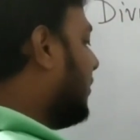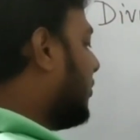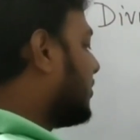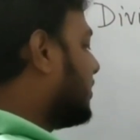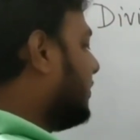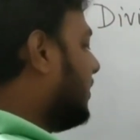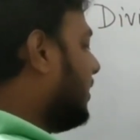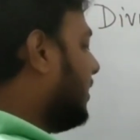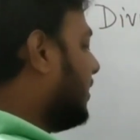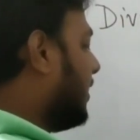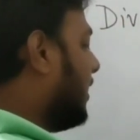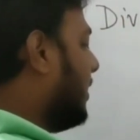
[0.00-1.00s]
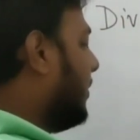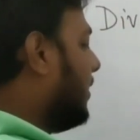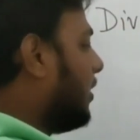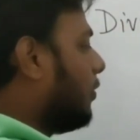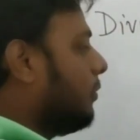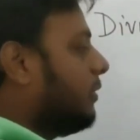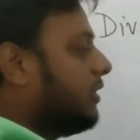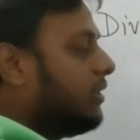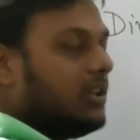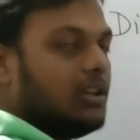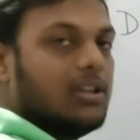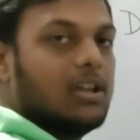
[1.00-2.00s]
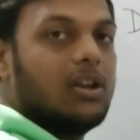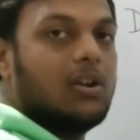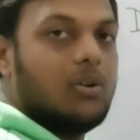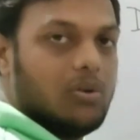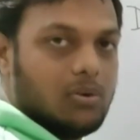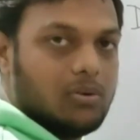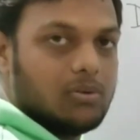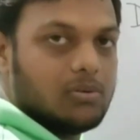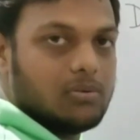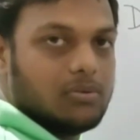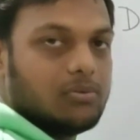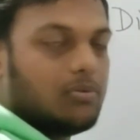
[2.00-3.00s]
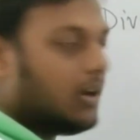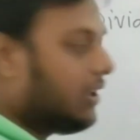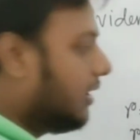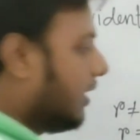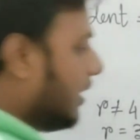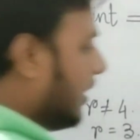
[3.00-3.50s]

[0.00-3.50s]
any possibility that remainder will be 3? No. Why?